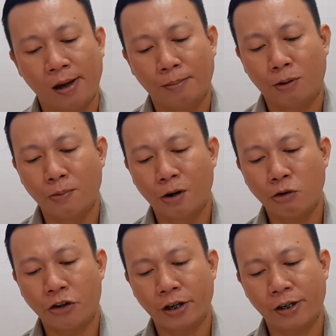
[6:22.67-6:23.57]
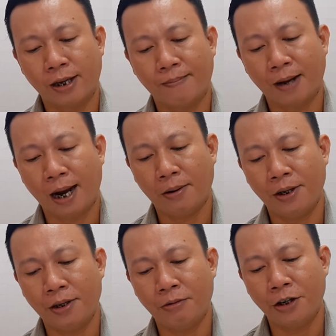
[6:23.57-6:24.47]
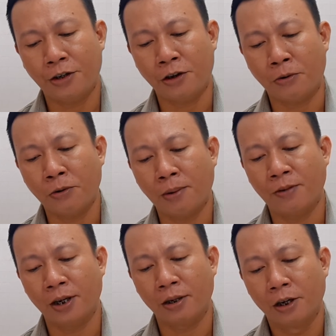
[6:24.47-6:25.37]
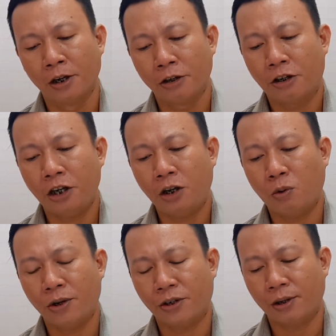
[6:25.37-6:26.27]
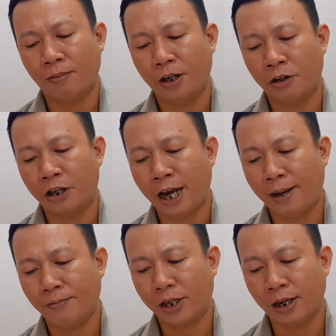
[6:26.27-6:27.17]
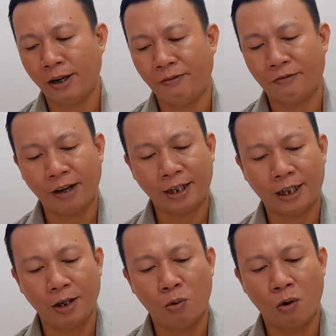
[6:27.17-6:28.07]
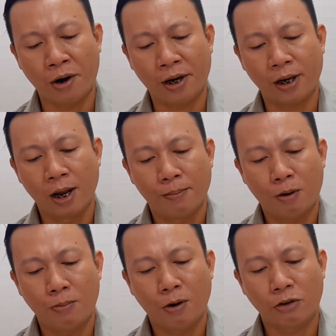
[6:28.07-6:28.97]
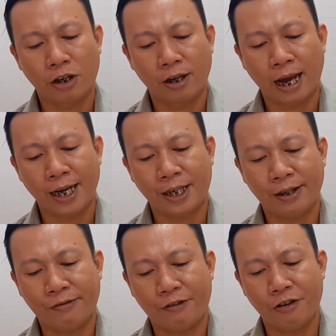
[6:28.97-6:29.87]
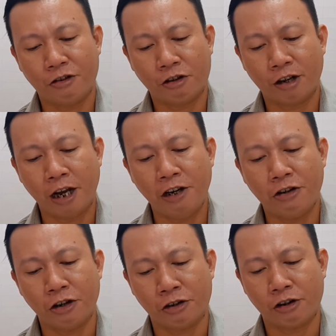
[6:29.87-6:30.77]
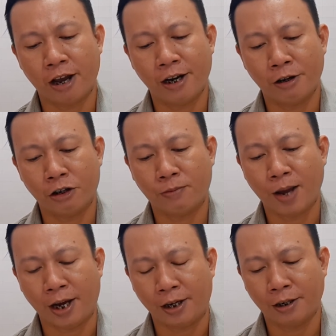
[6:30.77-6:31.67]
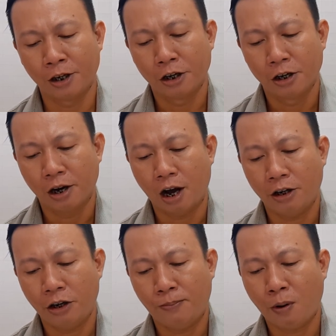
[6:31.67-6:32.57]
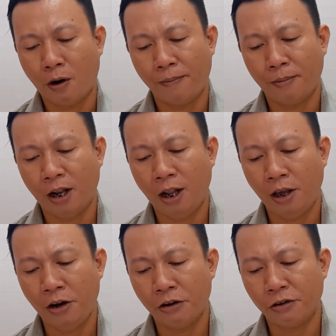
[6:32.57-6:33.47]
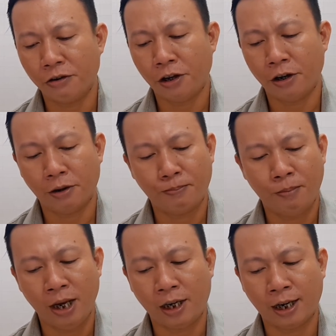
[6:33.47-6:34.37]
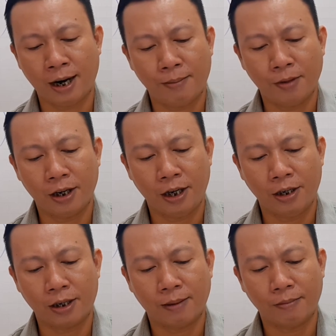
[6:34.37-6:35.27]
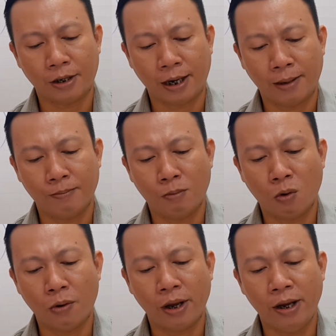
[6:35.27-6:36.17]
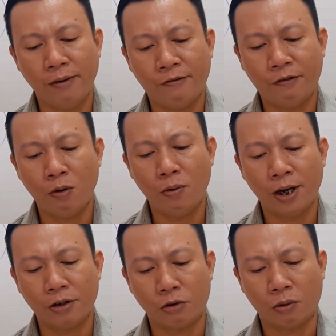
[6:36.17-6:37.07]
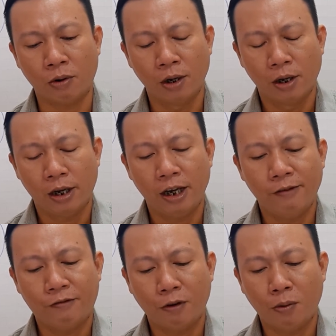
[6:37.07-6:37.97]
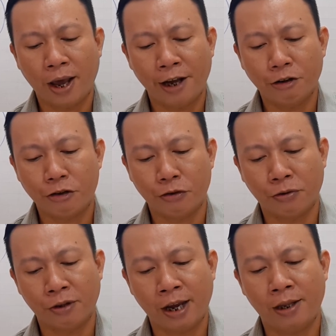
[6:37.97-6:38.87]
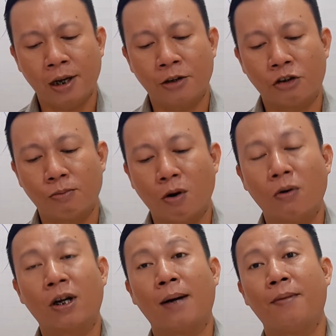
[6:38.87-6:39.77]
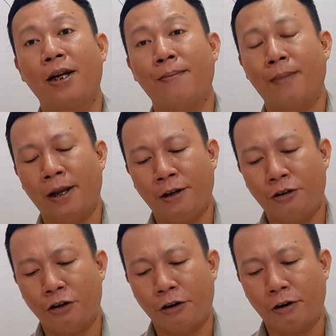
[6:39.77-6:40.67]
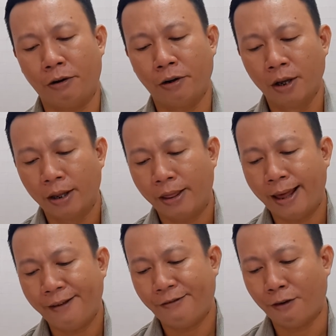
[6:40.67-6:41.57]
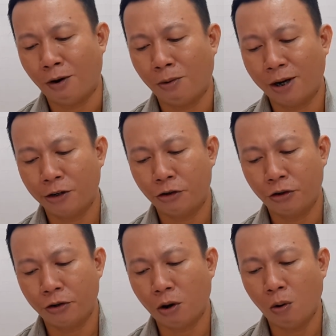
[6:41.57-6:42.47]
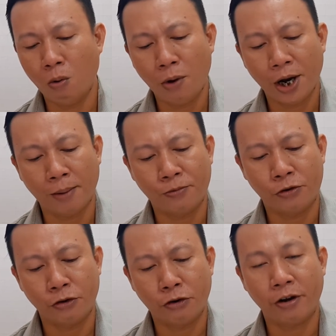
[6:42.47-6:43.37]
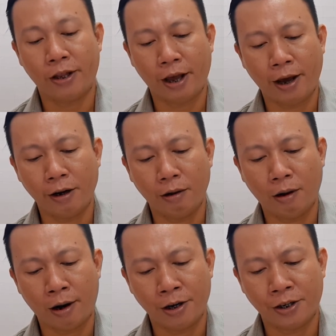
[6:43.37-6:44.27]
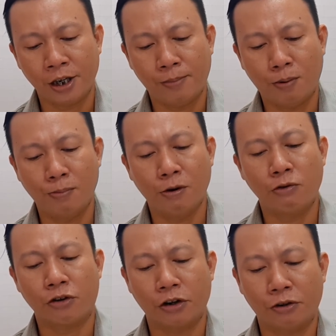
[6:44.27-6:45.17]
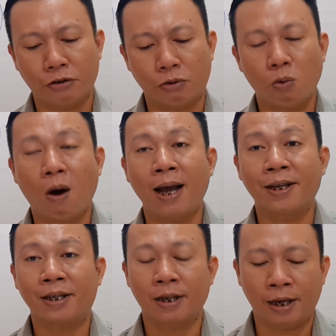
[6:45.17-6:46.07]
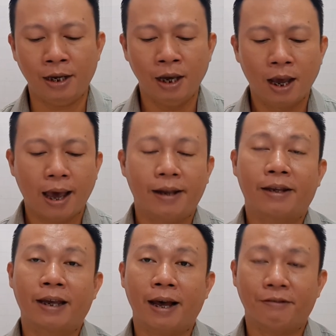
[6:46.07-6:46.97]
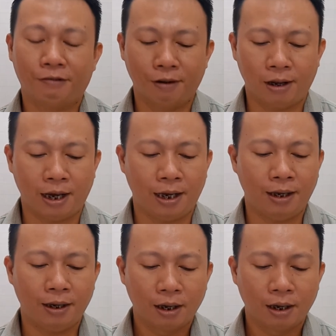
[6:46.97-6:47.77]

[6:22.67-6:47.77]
Promotion somehow is the result of the sequence of attempts and effective work. Promotion has different stages and aspects. A department leader in a big company is sometimes more influential than a small company manager. Therefore, one should always observe and analyze his promotions wisely and carefully.